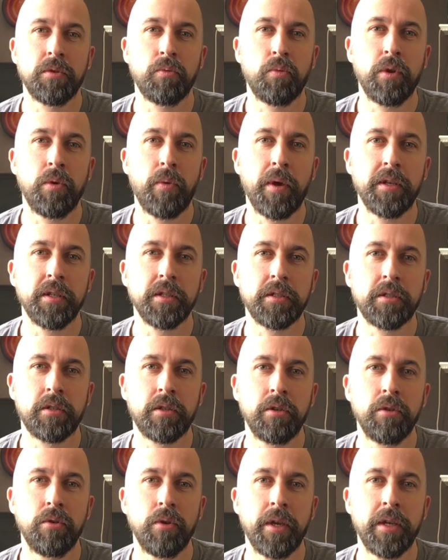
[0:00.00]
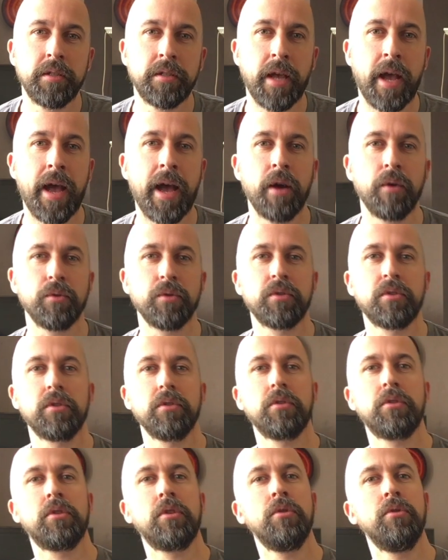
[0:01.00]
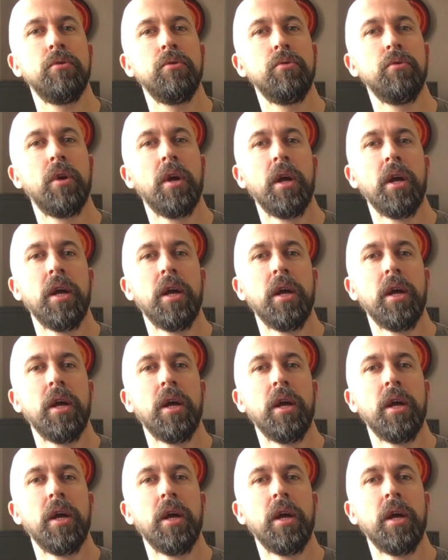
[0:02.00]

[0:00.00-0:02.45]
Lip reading: We went to his house to